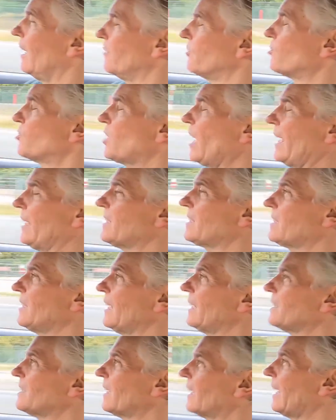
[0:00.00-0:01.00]
and test
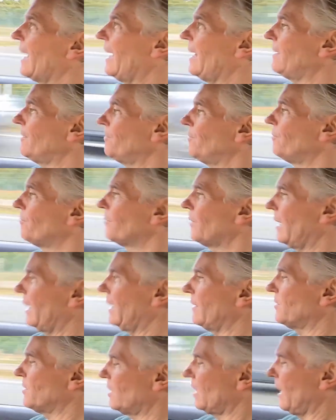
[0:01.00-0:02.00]
things again,
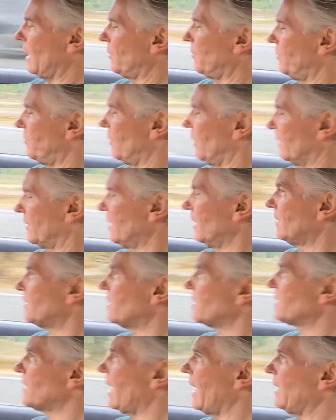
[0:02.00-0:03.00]
and so I
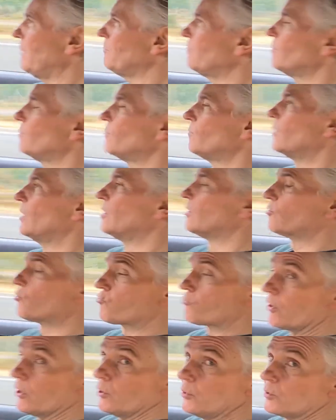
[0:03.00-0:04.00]
did the same,
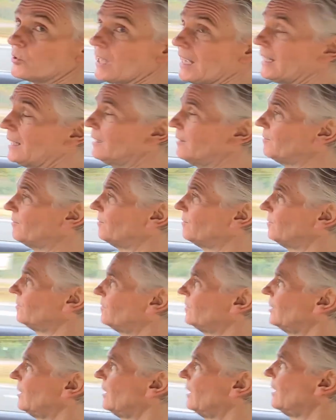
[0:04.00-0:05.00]
cruising,
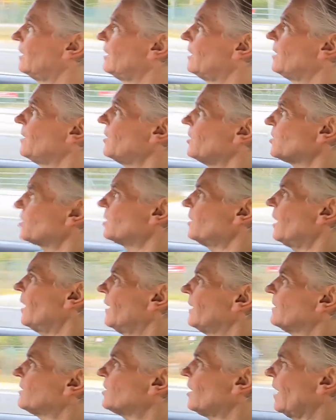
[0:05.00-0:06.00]

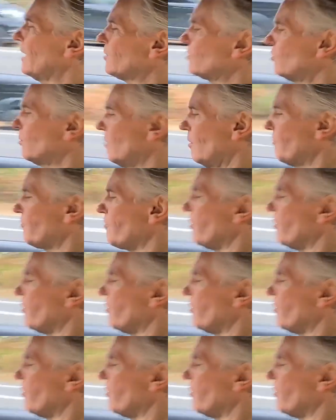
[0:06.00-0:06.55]
slight touch of the